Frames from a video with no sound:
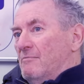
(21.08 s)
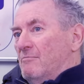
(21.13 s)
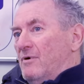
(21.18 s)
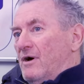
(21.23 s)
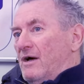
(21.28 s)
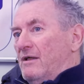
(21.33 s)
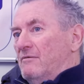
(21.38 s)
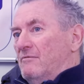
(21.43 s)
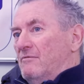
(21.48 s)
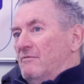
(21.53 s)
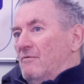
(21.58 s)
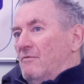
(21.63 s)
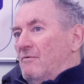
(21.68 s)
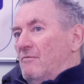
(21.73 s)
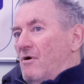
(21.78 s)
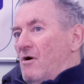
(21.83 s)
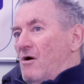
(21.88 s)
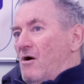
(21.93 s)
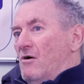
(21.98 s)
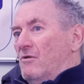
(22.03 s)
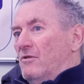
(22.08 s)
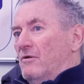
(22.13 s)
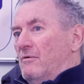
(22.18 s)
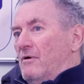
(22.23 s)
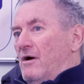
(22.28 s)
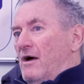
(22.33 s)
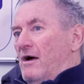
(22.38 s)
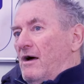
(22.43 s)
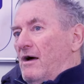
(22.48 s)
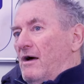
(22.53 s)
But all,
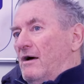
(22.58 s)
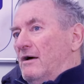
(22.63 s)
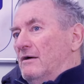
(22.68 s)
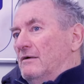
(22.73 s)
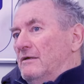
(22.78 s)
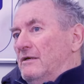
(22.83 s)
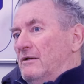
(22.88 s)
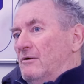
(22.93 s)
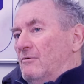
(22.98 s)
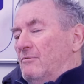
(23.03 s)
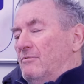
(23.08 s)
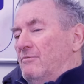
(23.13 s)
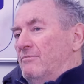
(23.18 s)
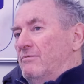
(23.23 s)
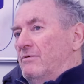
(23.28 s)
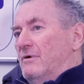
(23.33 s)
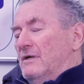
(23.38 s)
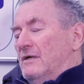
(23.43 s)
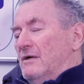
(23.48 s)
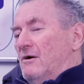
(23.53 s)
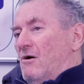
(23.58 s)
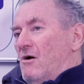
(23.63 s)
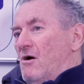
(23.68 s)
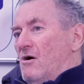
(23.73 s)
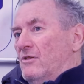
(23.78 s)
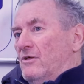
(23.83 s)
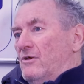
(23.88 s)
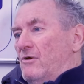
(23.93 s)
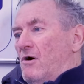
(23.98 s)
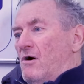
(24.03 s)
you know,
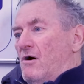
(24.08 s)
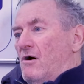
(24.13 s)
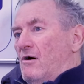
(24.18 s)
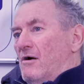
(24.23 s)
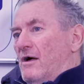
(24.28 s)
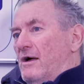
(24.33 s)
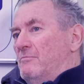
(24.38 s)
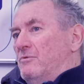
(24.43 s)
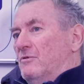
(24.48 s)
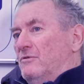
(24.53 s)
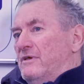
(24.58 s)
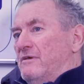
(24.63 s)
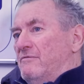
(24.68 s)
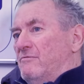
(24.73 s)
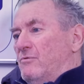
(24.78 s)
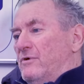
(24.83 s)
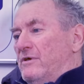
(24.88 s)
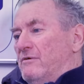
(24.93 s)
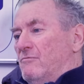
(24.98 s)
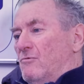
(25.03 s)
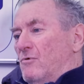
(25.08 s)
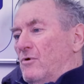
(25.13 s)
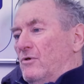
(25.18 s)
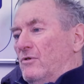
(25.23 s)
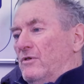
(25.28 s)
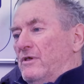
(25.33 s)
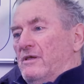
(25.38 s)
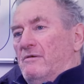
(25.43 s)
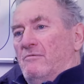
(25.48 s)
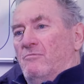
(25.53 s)
all in all, I believe we
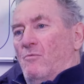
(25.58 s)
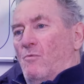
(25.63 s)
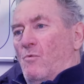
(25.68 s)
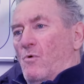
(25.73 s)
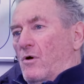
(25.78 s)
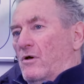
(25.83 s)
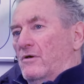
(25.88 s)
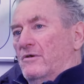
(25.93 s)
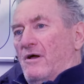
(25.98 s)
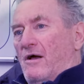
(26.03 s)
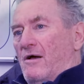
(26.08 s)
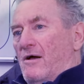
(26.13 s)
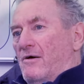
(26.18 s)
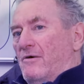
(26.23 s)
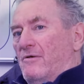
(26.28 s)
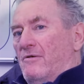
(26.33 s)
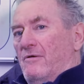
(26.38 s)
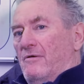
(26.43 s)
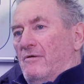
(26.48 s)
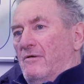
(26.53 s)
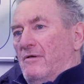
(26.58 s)
really worked hard.